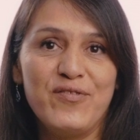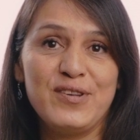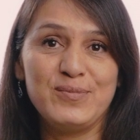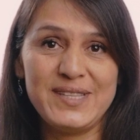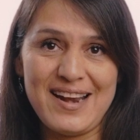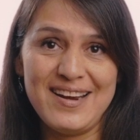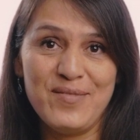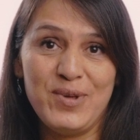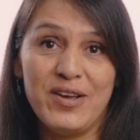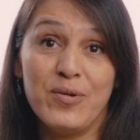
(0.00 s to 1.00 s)
from Santo
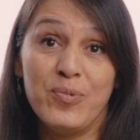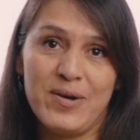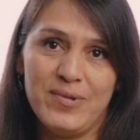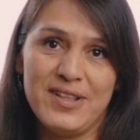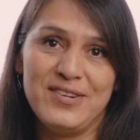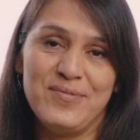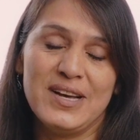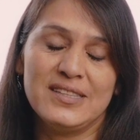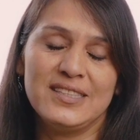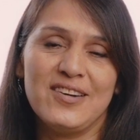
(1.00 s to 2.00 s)
Domingo Pueblo, New
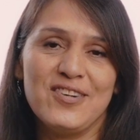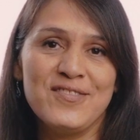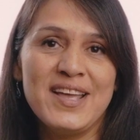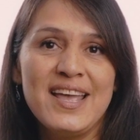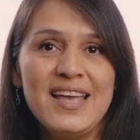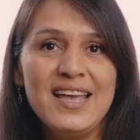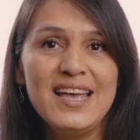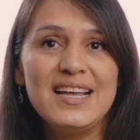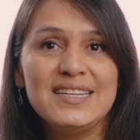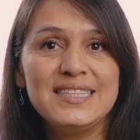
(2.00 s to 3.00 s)
Mexico.
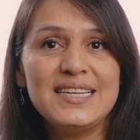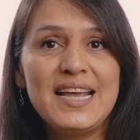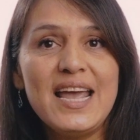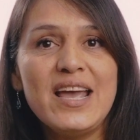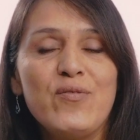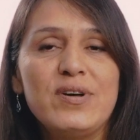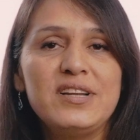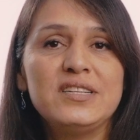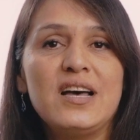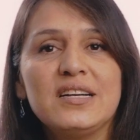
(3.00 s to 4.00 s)
And today I want
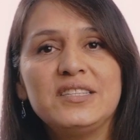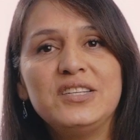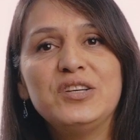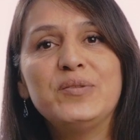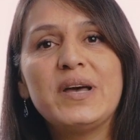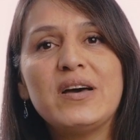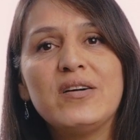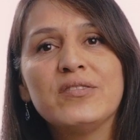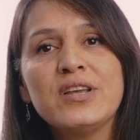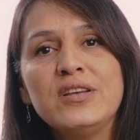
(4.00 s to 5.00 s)
to talk to you
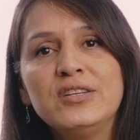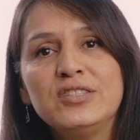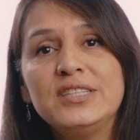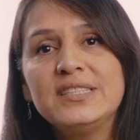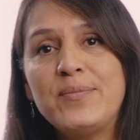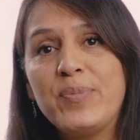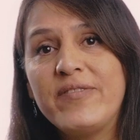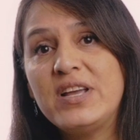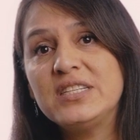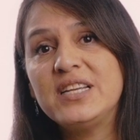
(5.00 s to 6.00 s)
about suicide
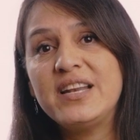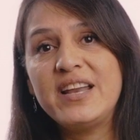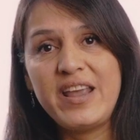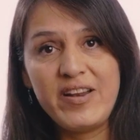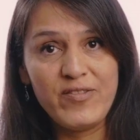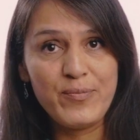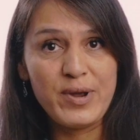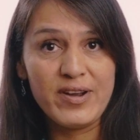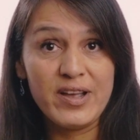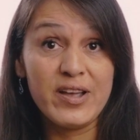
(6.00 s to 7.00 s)
prevention in Native
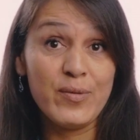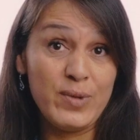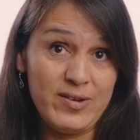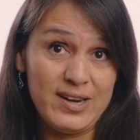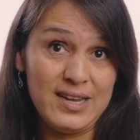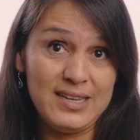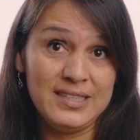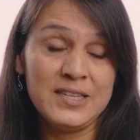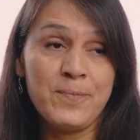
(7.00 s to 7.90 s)
American communities.